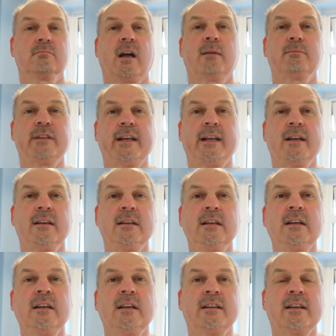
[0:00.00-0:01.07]
up there.
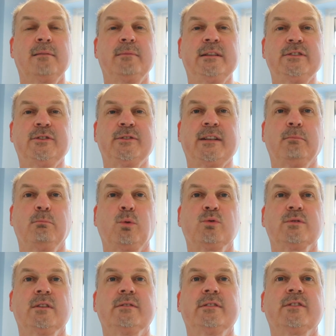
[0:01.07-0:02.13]
That means you get more
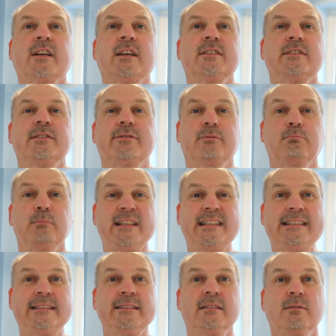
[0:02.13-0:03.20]
notifications from
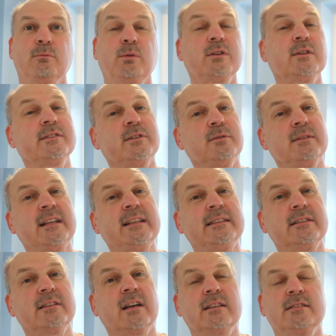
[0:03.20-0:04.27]
me when I do
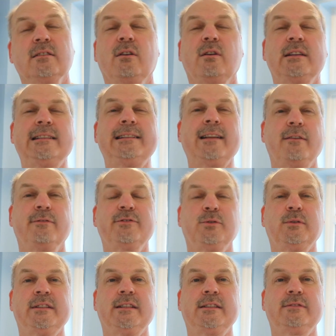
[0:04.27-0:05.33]
these. And I love
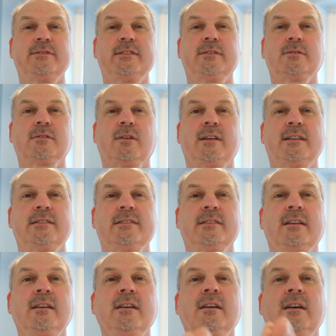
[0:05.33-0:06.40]
doing these for you guys.
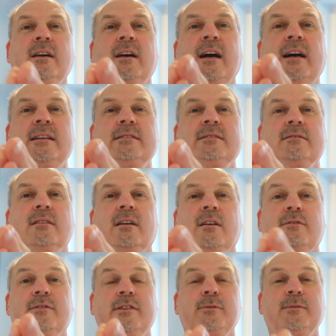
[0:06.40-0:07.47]
And
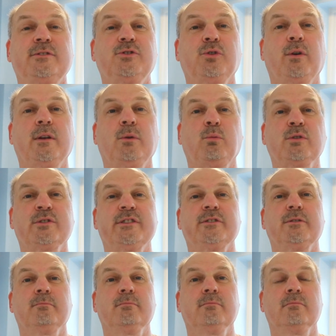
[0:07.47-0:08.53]
hopefully you enjoy watching
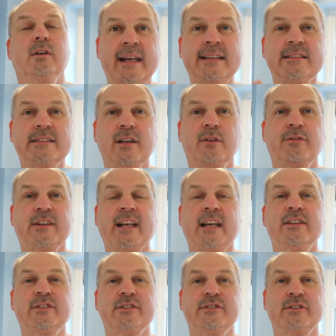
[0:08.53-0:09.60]
them. Hit the
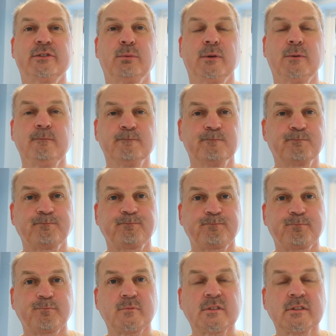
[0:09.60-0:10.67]
notifications as well.
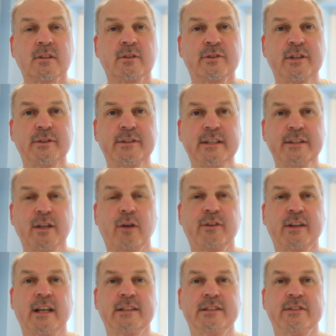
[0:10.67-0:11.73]
So you get
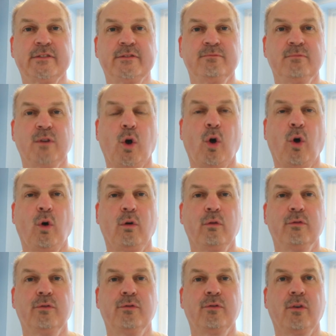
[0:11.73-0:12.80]
notifications of